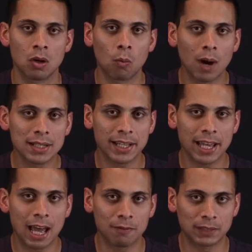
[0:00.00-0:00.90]
Once I
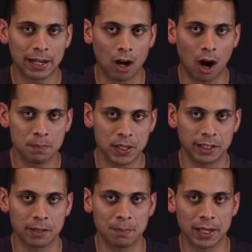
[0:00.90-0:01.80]
have that
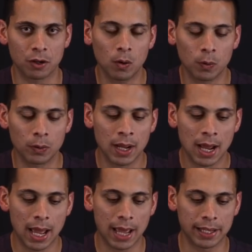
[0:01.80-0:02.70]
object in my code,
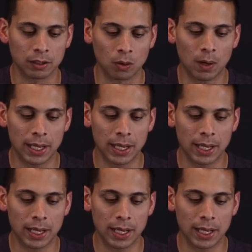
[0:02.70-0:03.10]
I can go